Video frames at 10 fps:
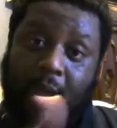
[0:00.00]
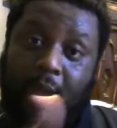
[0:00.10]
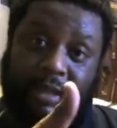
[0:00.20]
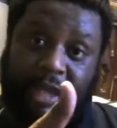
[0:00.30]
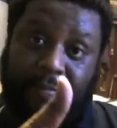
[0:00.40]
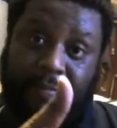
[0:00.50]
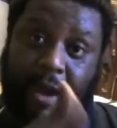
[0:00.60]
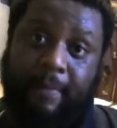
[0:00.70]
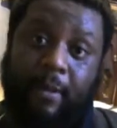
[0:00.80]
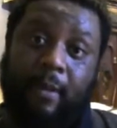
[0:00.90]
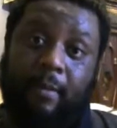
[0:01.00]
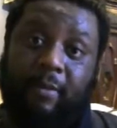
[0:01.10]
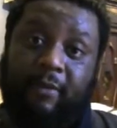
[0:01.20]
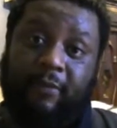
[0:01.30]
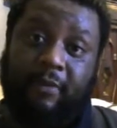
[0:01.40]
Keep it up.
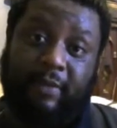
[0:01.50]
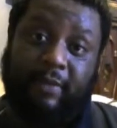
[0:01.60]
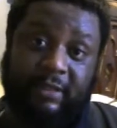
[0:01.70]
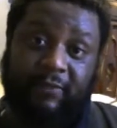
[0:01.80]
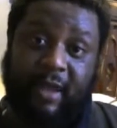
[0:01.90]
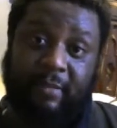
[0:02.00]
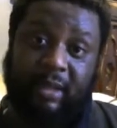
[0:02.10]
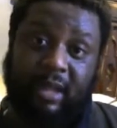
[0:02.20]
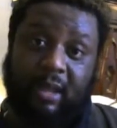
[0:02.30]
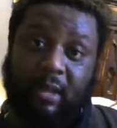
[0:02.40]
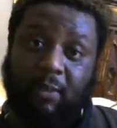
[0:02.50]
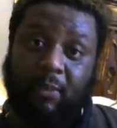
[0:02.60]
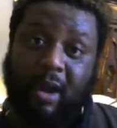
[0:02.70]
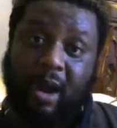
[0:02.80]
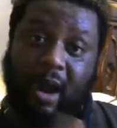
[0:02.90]
But for this family,
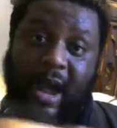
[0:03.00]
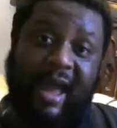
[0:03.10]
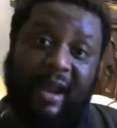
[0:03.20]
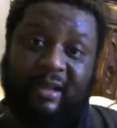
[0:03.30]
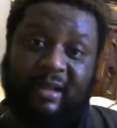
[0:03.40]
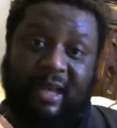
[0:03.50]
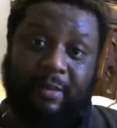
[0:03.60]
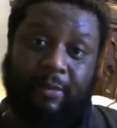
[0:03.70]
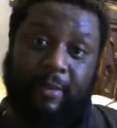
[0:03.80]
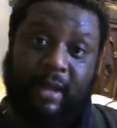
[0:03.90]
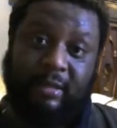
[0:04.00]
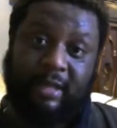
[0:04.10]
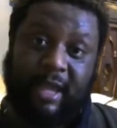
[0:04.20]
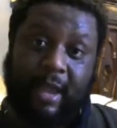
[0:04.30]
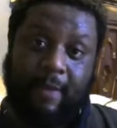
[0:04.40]
we are out of the Zamplebox
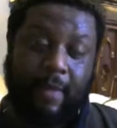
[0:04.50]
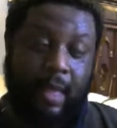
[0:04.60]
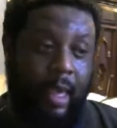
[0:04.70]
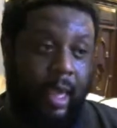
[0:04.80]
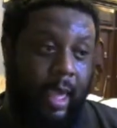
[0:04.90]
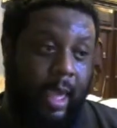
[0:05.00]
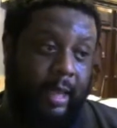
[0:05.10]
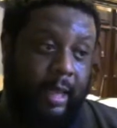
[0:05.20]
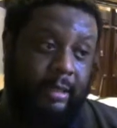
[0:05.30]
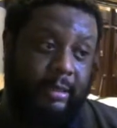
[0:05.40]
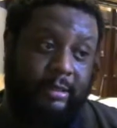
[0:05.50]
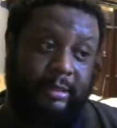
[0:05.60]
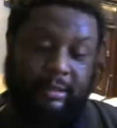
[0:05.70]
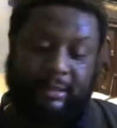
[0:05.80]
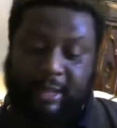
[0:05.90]
game.
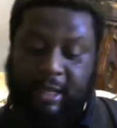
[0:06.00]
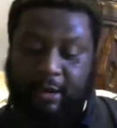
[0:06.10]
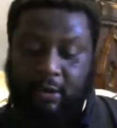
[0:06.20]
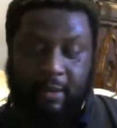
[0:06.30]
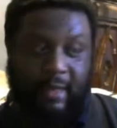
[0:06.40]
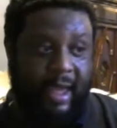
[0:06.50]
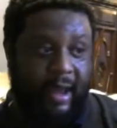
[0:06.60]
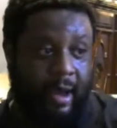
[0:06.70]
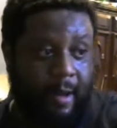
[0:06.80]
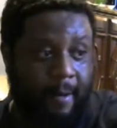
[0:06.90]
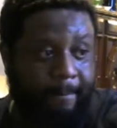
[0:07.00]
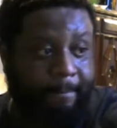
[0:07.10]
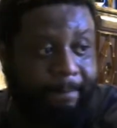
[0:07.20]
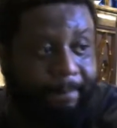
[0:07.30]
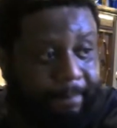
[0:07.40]
Second on that,
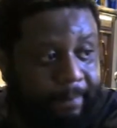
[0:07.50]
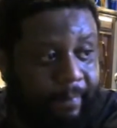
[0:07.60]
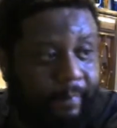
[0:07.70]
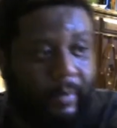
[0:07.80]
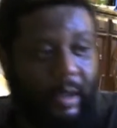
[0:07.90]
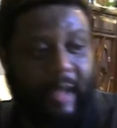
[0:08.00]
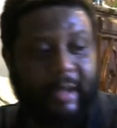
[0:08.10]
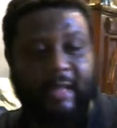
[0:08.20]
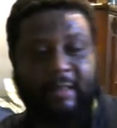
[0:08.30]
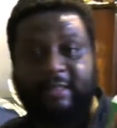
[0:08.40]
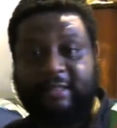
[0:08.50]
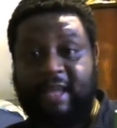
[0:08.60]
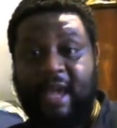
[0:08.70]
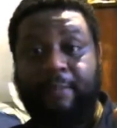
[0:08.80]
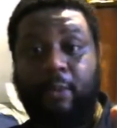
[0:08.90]
I got this
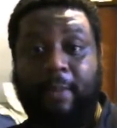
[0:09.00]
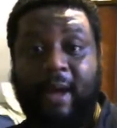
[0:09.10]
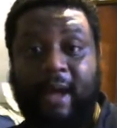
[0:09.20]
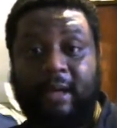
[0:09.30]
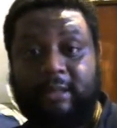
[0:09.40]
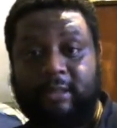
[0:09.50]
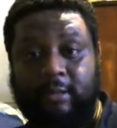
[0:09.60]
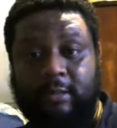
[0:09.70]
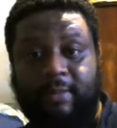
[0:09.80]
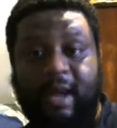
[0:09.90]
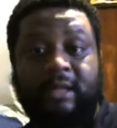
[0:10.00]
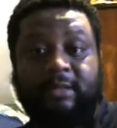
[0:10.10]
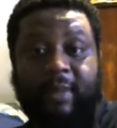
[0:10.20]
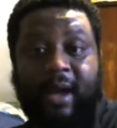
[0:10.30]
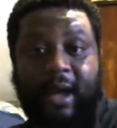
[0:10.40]
Zamplebox box
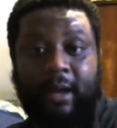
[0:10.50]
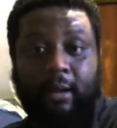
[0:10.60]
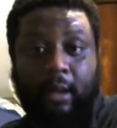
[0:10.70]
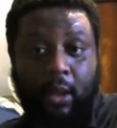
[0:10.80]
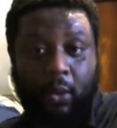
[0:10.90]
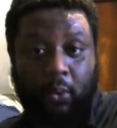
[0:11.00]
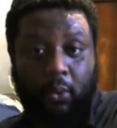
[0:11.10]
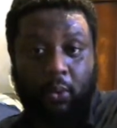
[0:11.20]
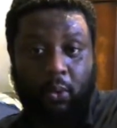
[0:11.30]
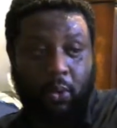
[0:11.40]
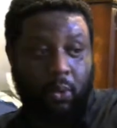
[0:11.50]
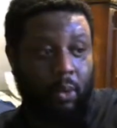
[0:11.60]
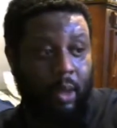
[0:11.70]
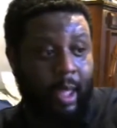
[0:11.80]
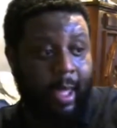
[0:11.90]
mod,
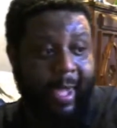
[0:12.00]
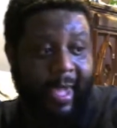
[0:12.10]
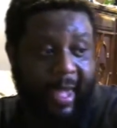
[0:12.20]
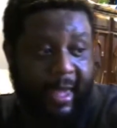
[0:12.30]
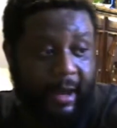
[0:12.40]
and